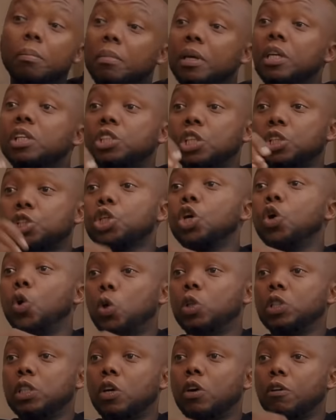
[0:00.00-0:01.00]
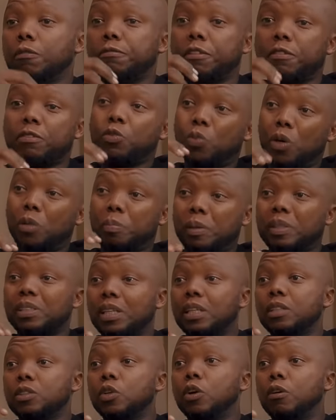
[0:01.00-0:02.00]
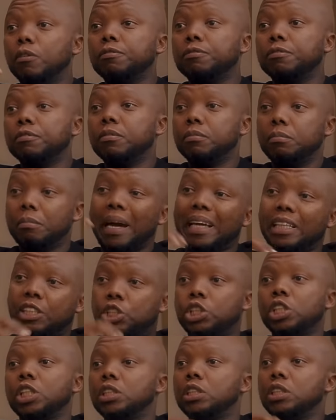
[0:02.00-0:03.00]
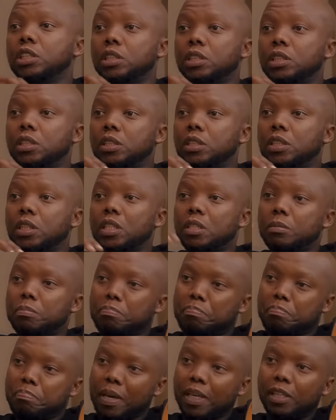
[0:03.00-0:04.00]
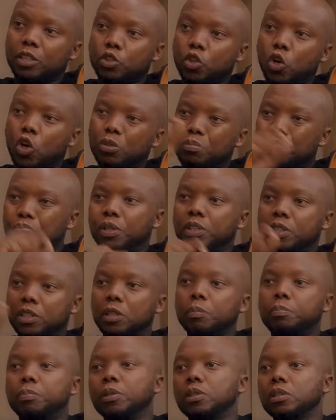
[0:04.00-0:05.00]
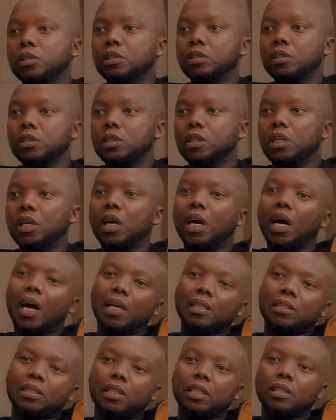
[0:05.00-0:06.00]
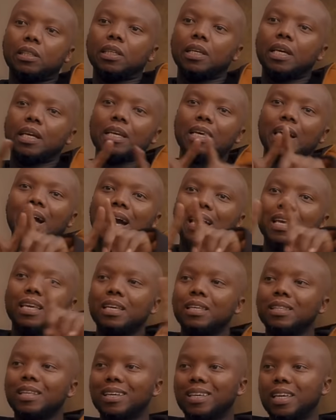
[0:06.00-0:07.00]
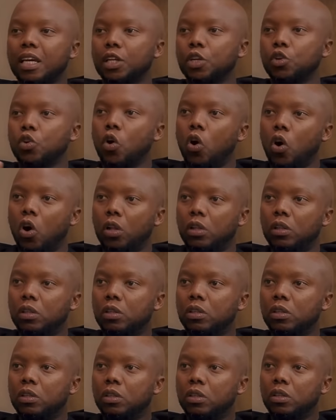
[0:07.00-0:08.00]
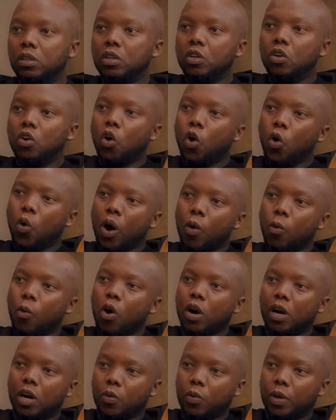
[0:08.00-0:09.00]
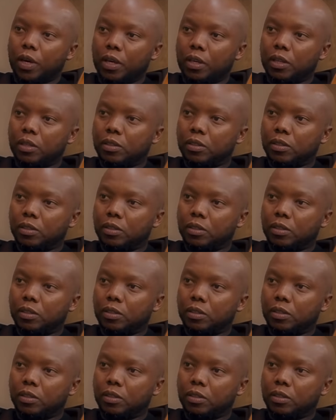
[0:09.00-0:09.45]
a major shareholder of 51% of my gin, based on principles, I said, I either get it all or I walk away.